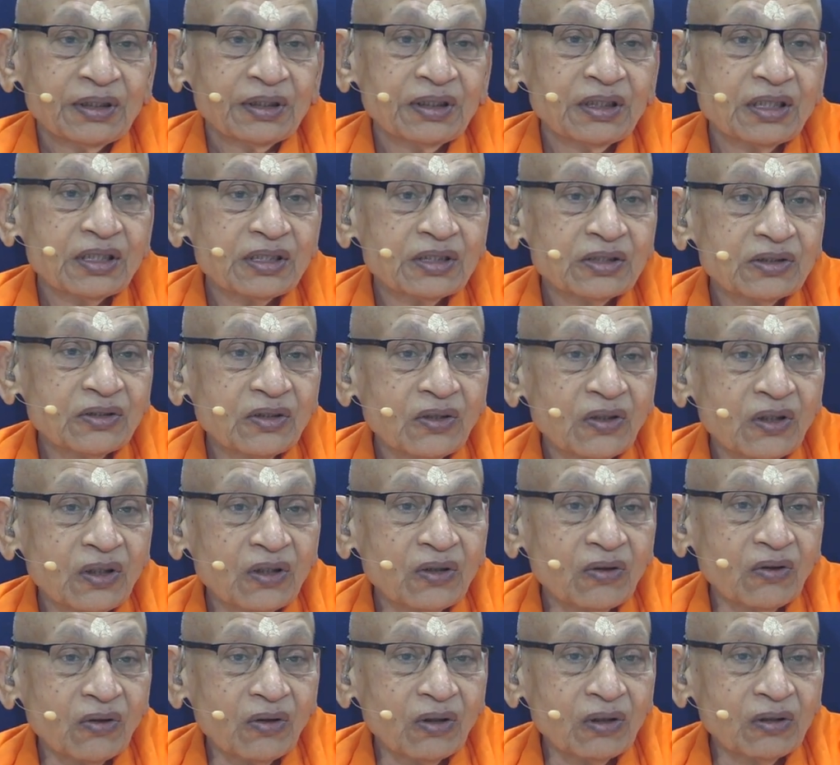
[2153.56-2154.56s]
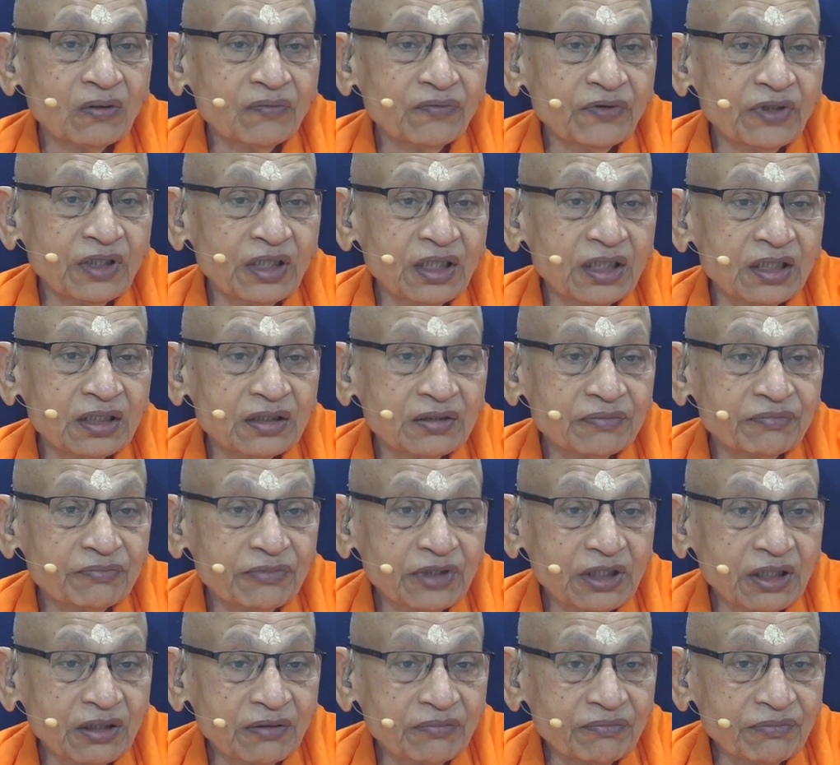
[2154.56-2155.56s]
does not always
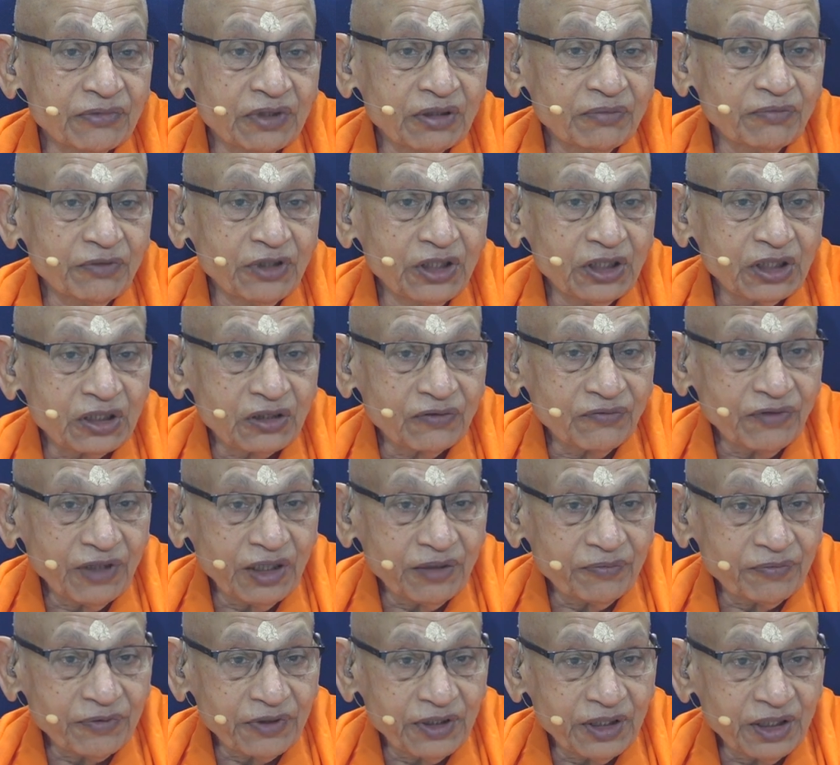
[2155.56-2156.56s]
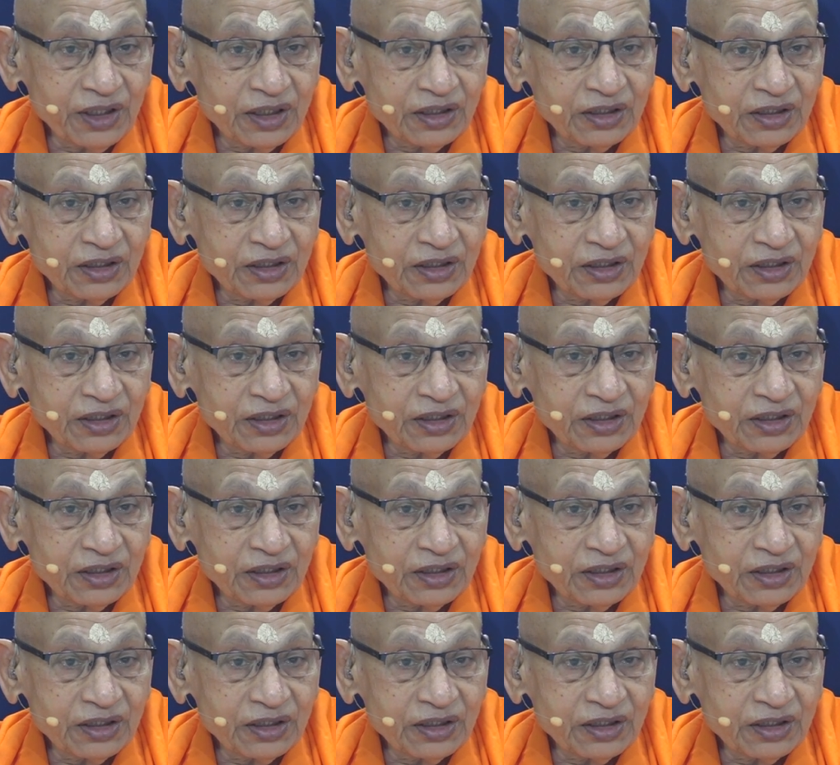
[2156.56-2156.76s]
become the means of happiness,